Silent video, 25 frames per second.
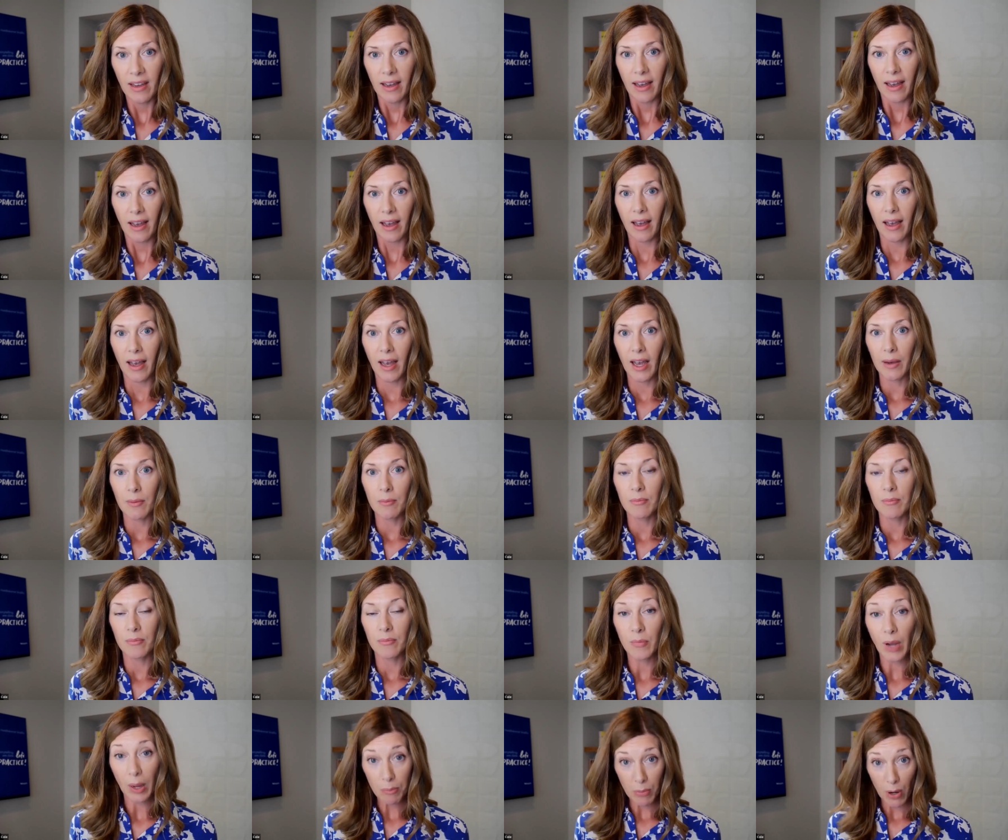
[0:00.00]

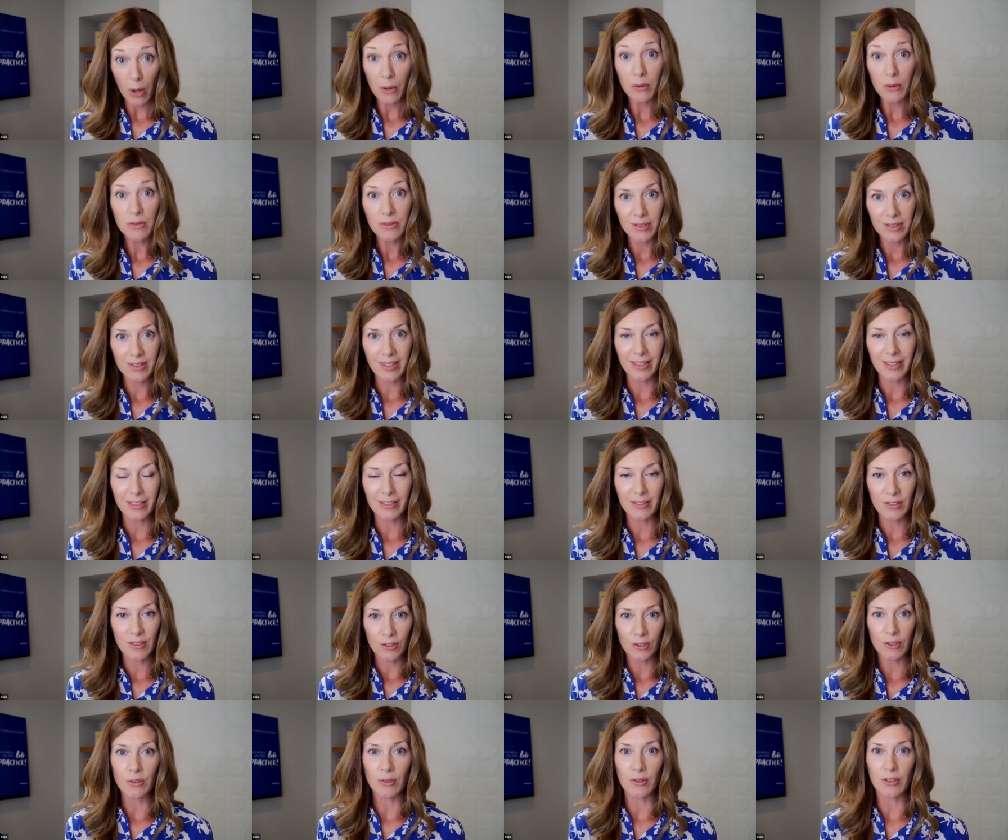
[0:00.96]
Um, I pose
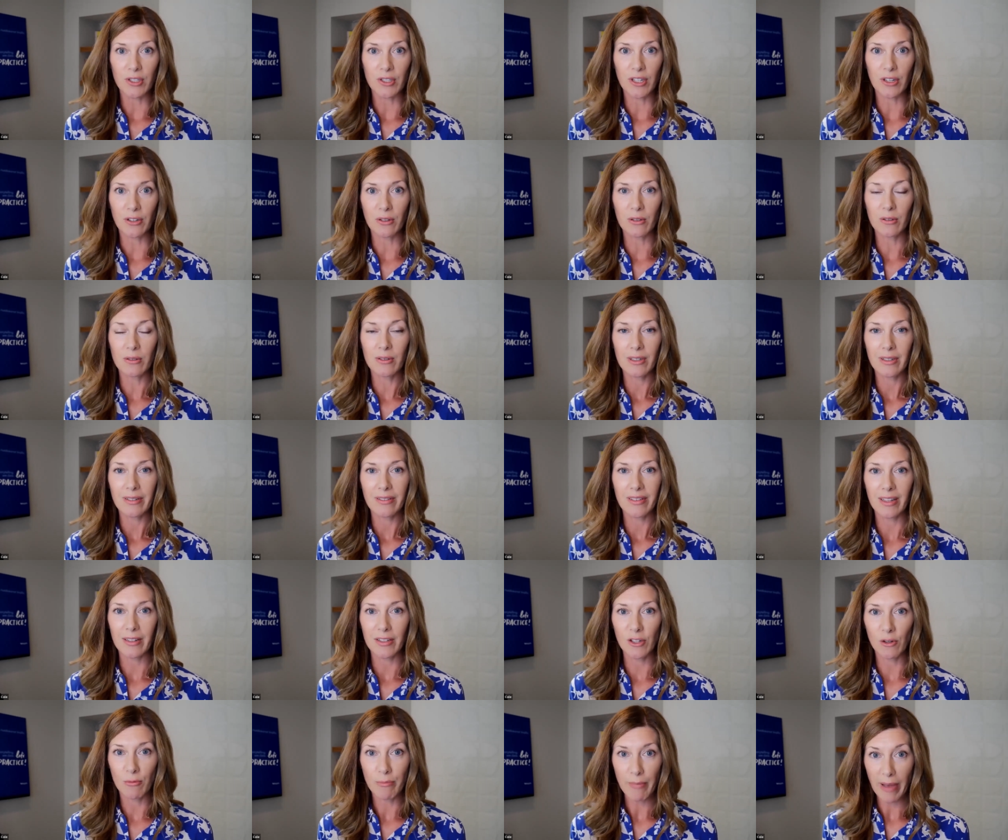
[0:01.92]
these to you that
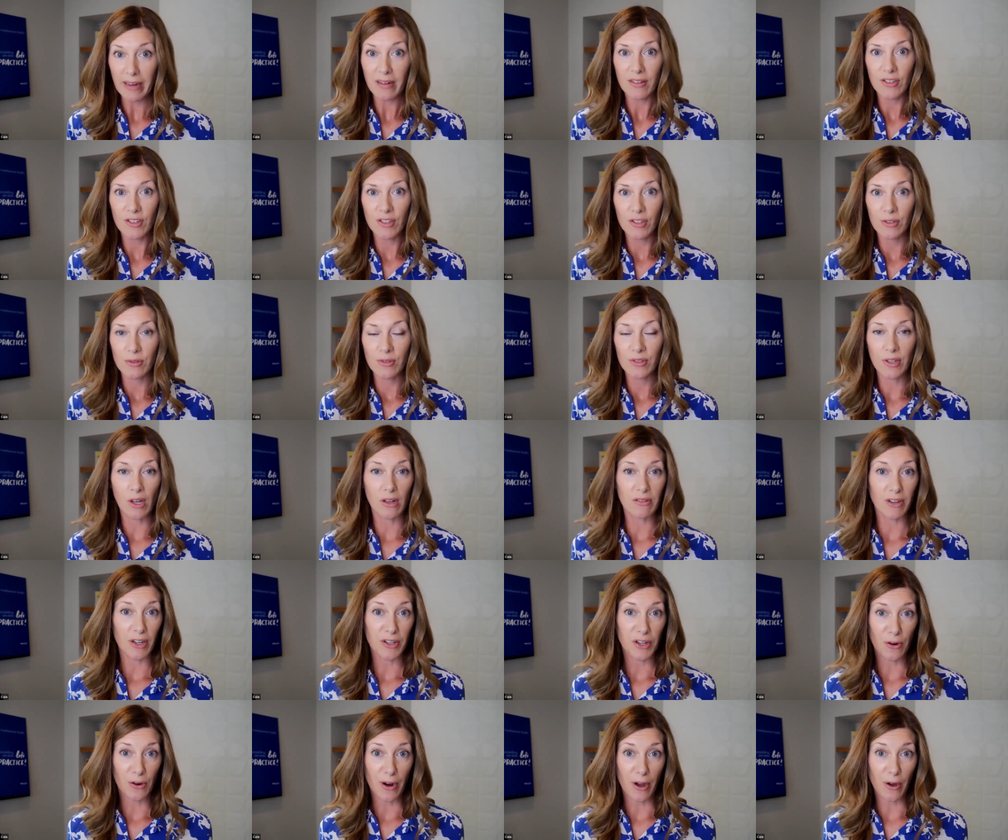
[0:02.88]
you're meant to solve
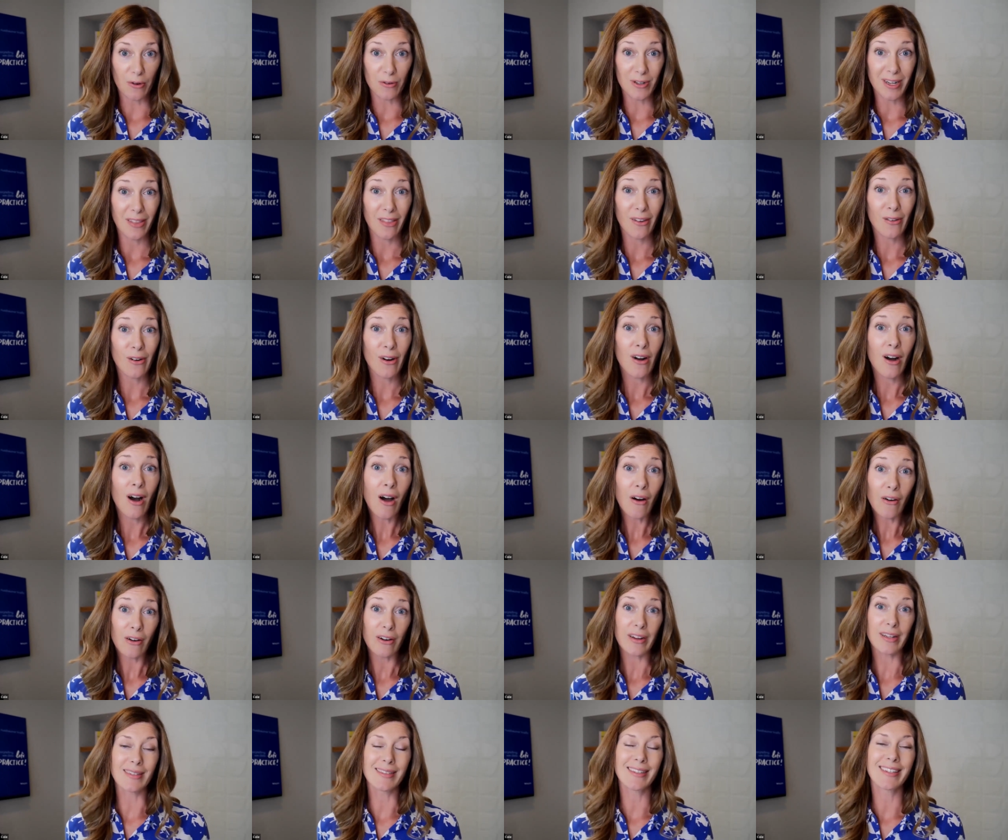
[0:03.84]
on your own, and there
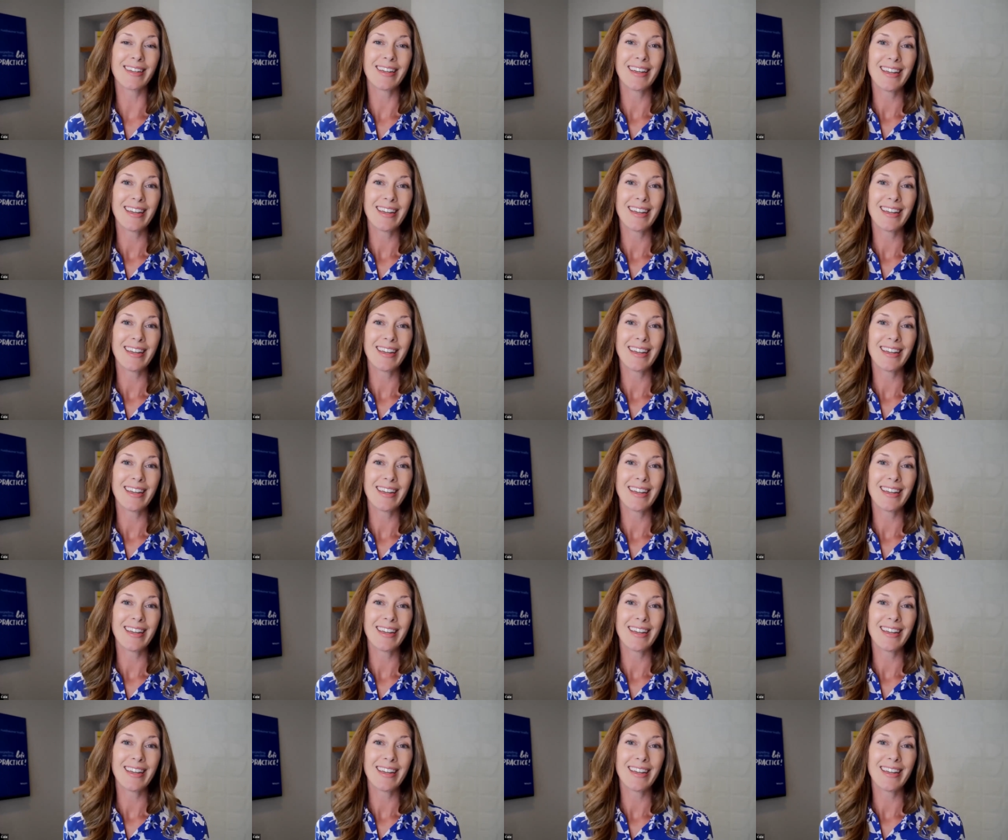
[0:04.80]
aren't